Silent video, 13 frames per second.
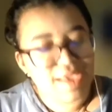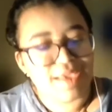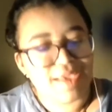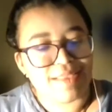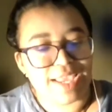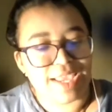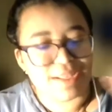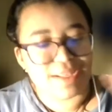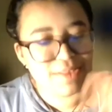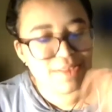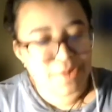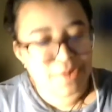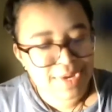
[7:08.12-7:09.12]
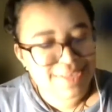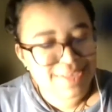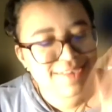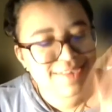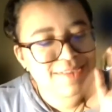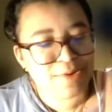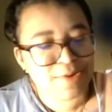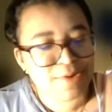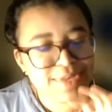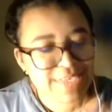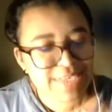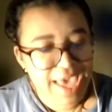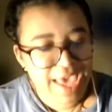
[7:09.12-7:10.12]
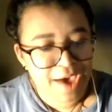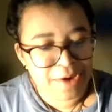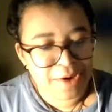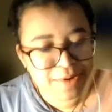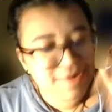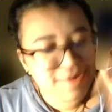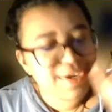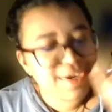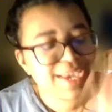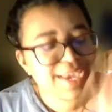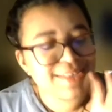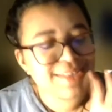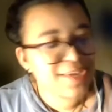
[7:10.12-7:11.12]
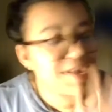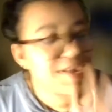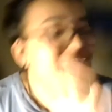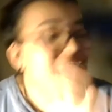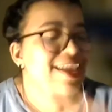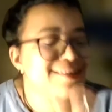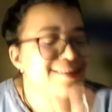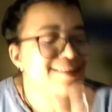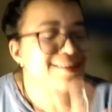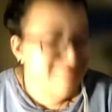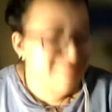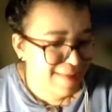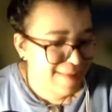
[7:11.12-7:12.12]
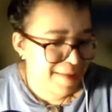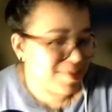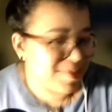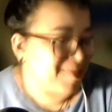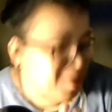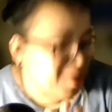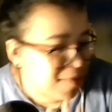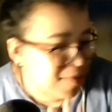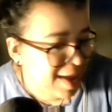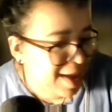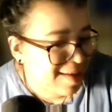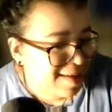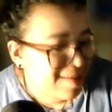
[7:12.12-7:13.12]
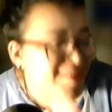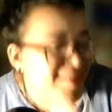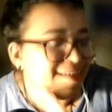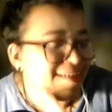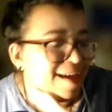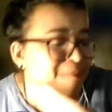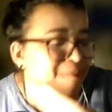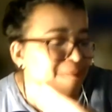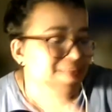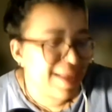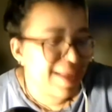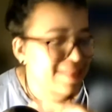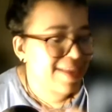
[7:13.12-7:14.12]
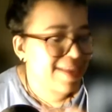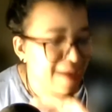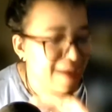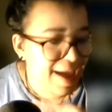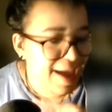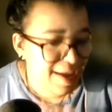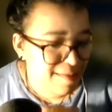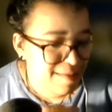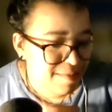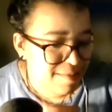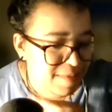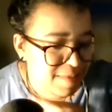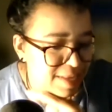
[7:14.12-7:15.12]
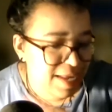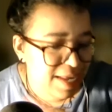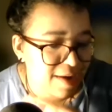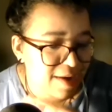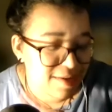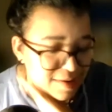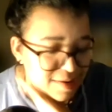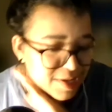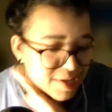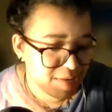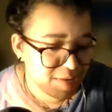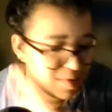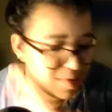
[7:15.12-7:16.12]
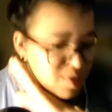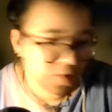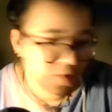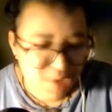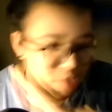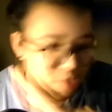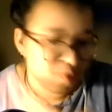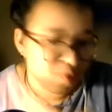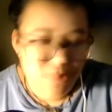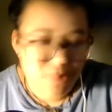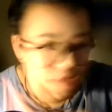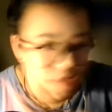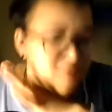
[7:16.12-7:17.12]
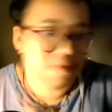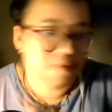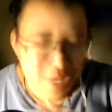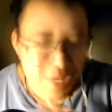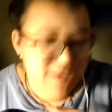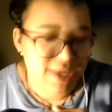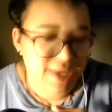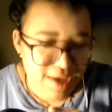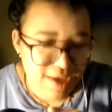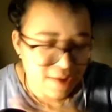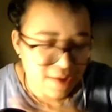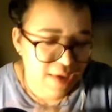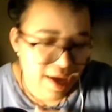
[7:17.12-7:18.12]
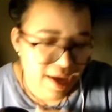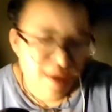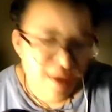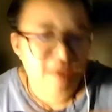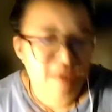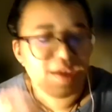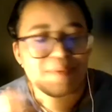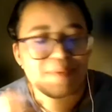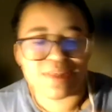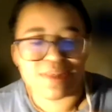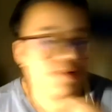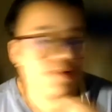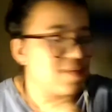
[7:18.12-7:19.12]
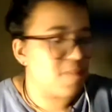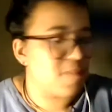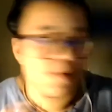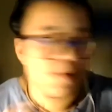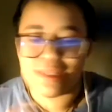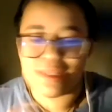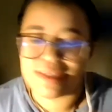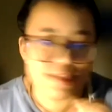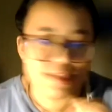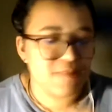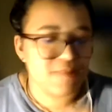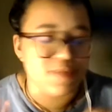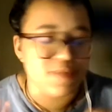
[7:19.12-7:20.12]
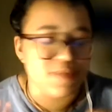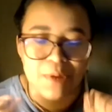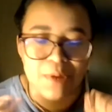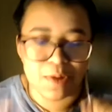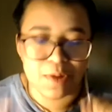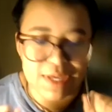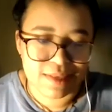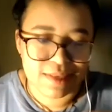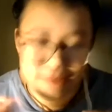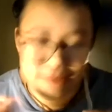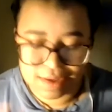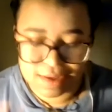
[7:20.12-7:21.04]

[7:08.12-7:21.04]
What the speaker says: Like Lawrence Cal, he did the damn thing. Okay, I'm glad that they got him, his character, to do the butt kicking. Okay, but there were some moments. There were some moments.